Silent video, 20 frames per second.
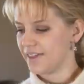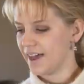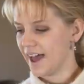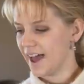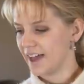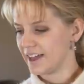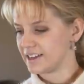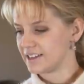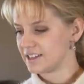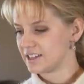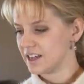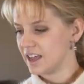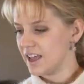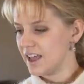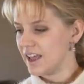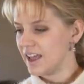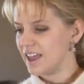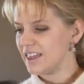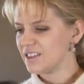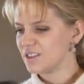that
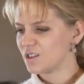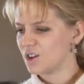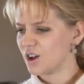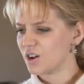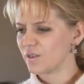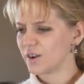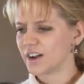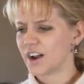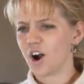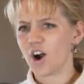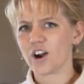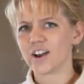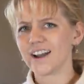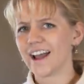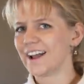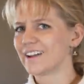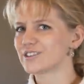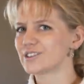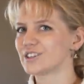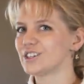in the long run aren't
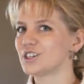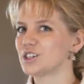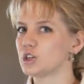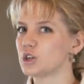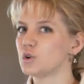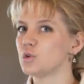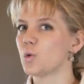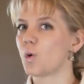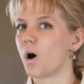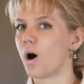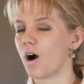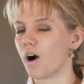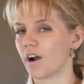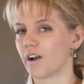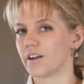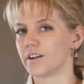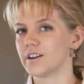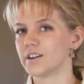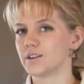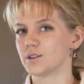actually too
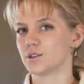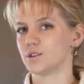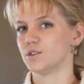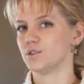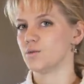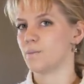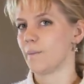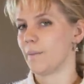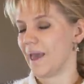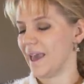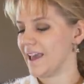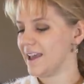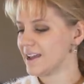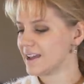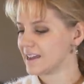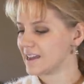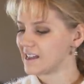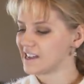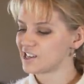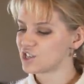hard to
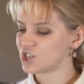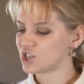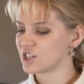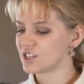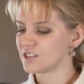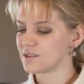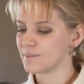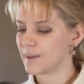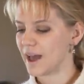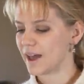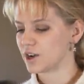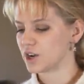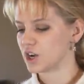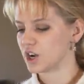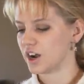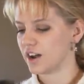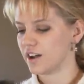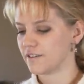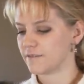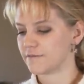make. It's just a matter
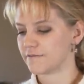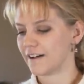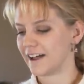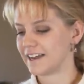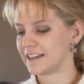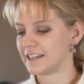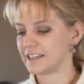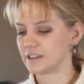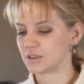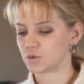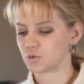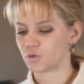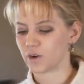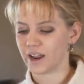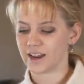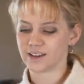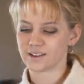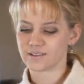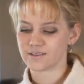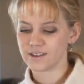of finding the
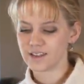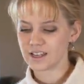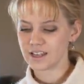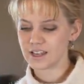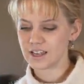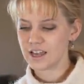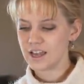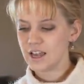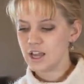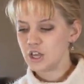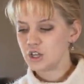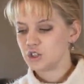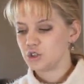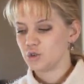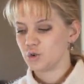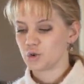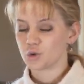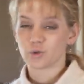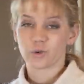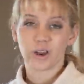right thing
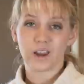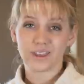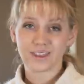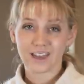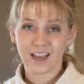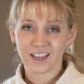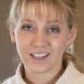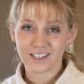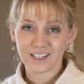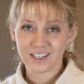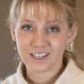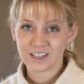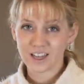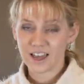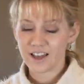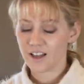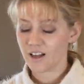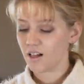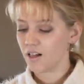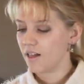to create that
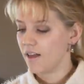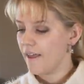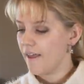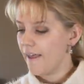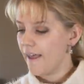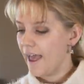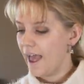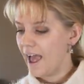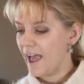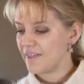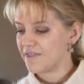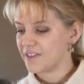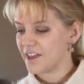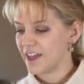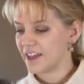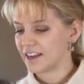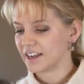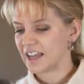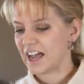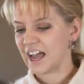detail and
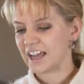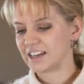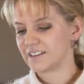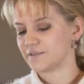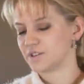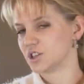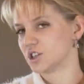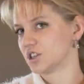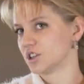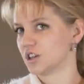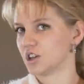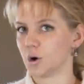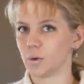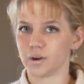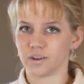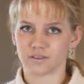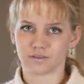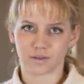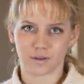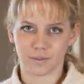then kind of just
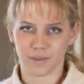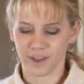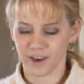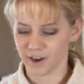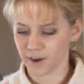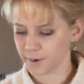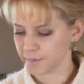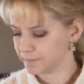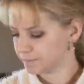going from there.